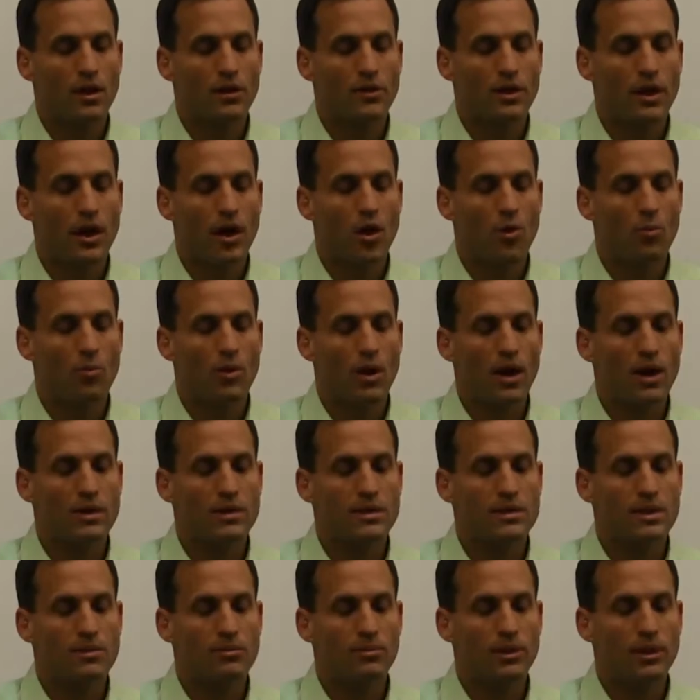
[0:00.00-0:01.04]
And on the
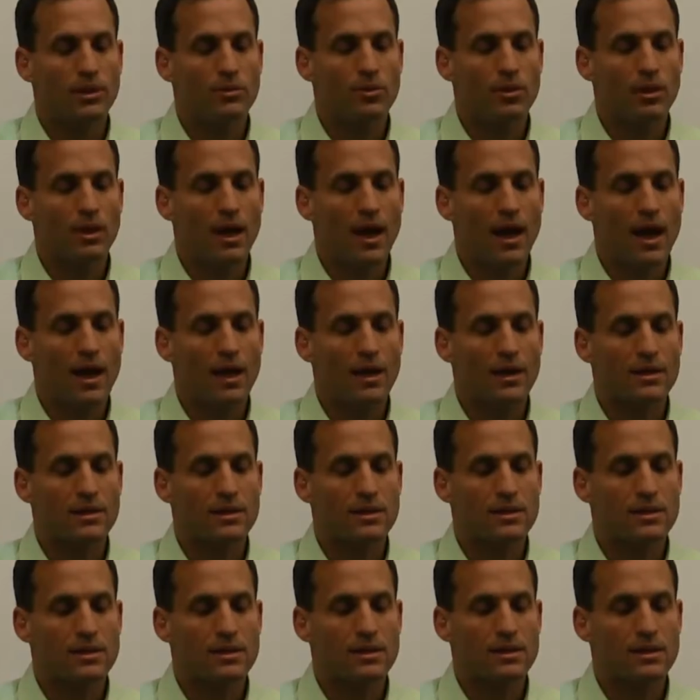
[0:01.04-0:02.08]
out-breath, simply
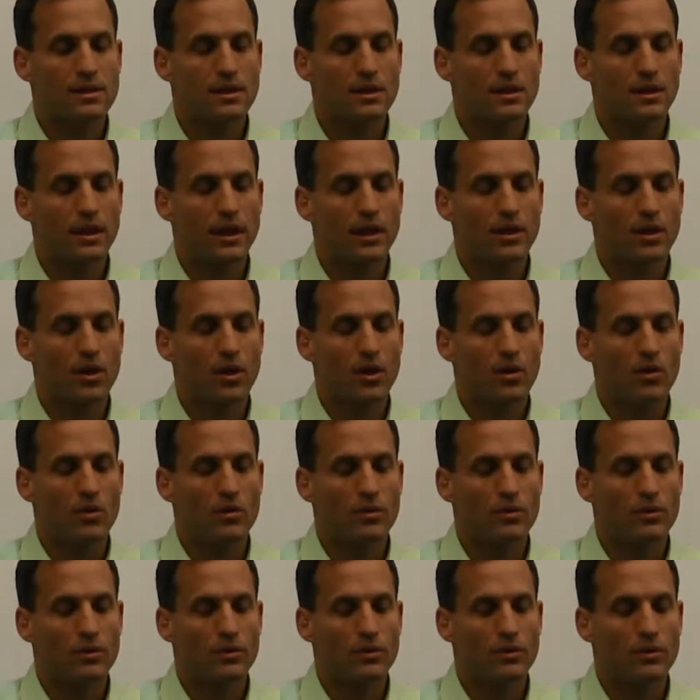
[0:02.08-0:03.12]
relax and let
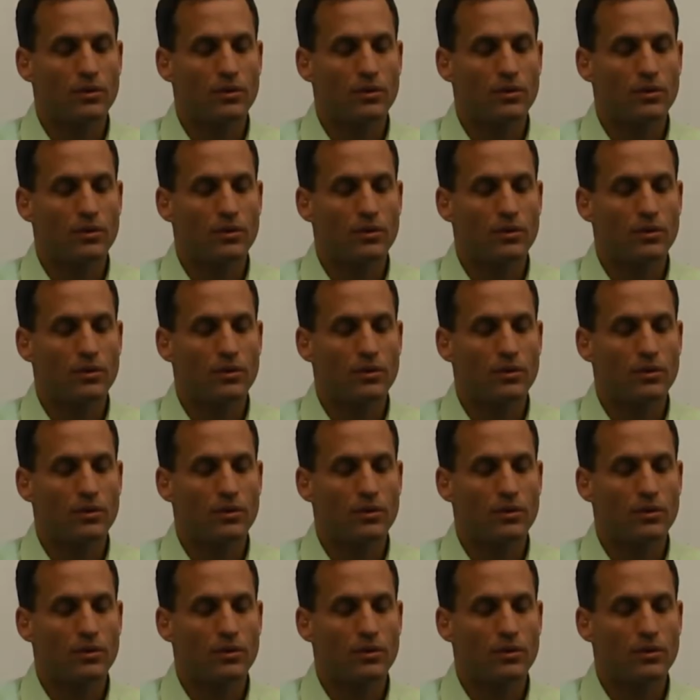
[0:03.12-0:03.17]
go.